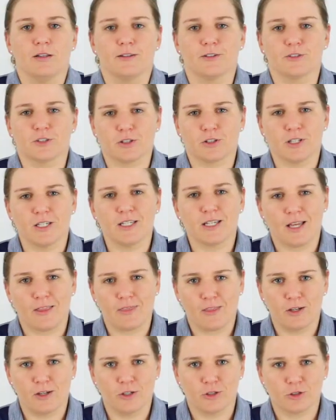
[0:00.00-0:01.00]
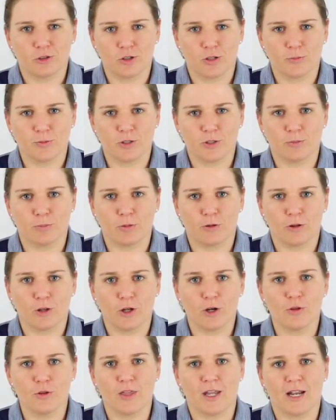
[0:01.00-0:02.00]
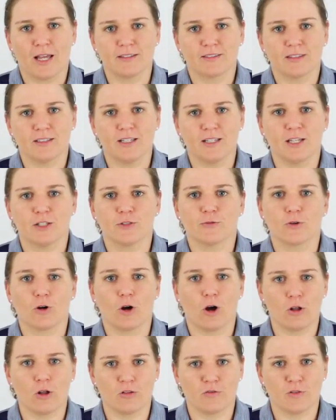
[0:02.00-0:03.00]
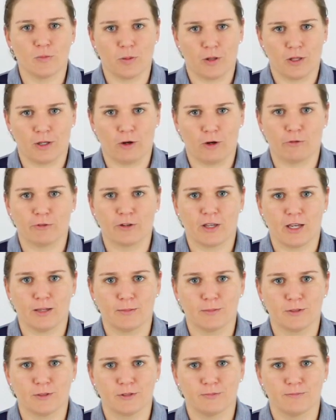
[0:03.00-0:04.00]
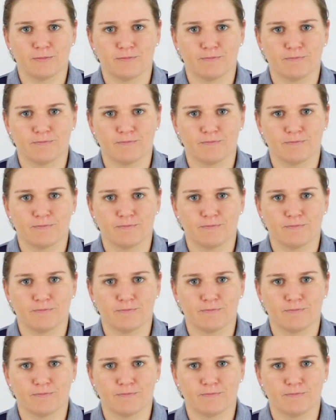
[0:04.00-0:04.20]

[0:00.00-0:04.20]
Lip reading: There's a link in the description below that has the dates for all of the playoff games.